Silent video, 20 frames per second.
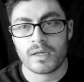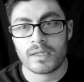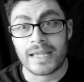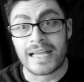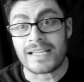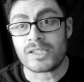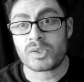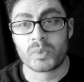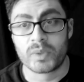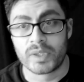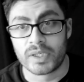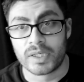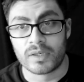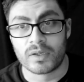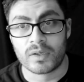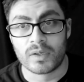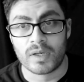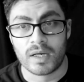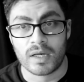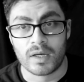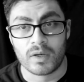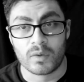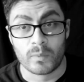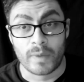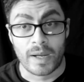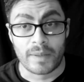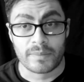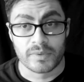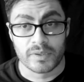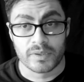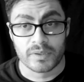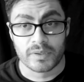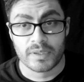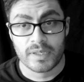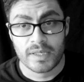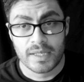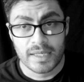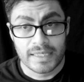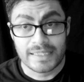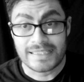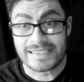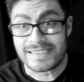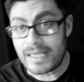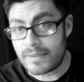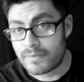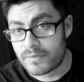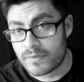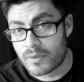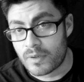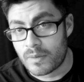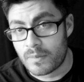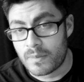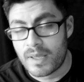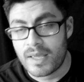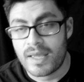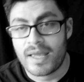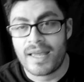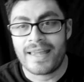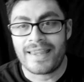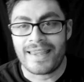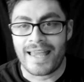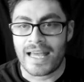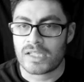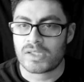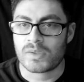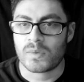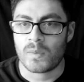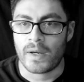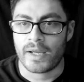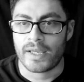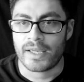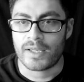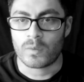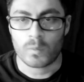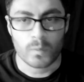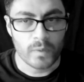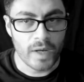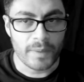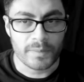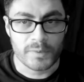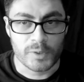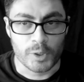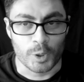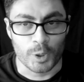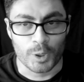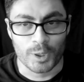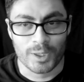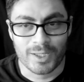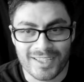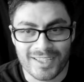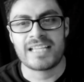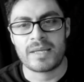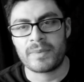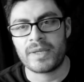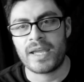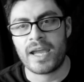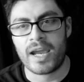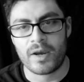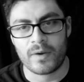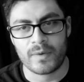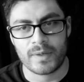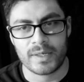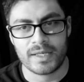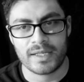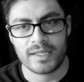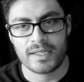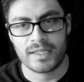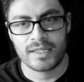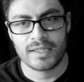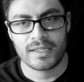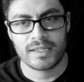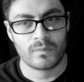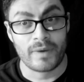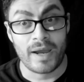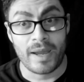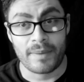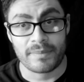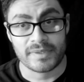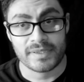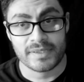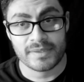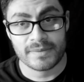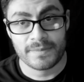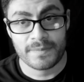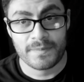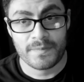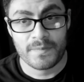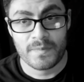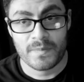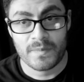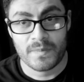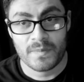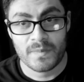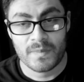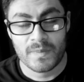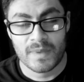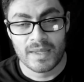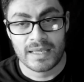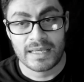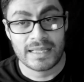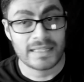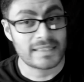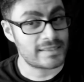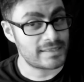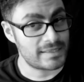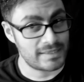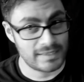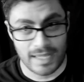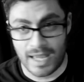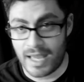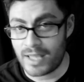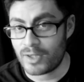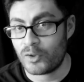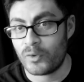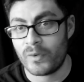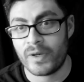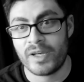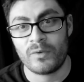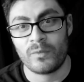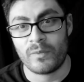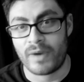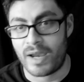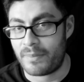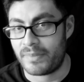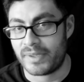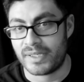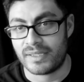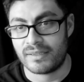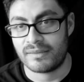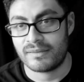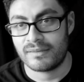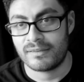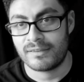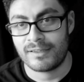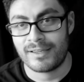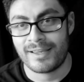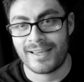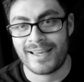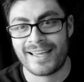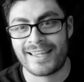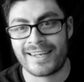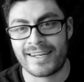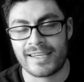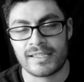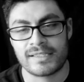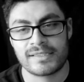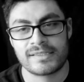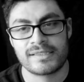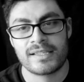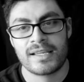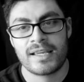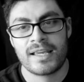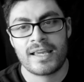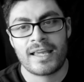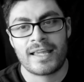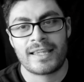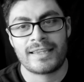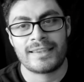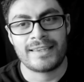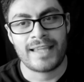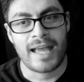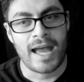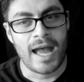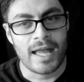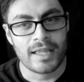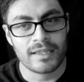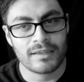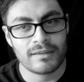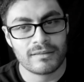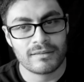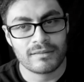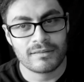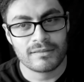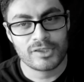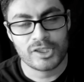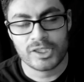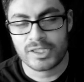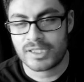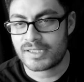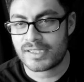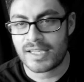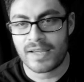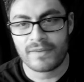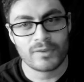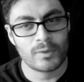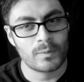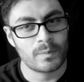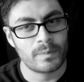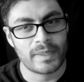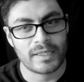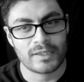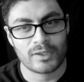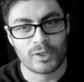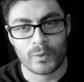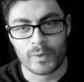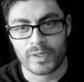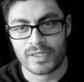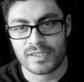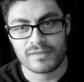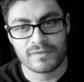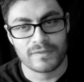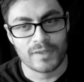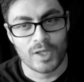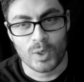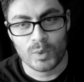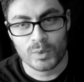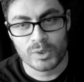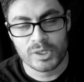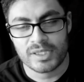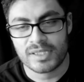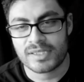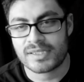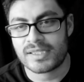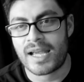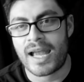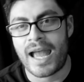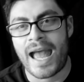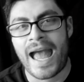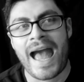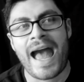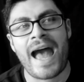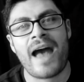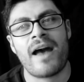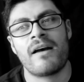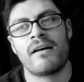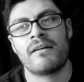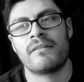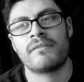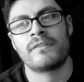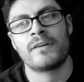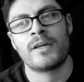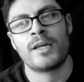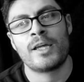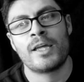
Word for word: That's where uh, Rapture stems from. That's why in Rapture, Debbie Harry raps. It's not great rapping. It is not, she doesn't have the, the greatest flow. She doesn't have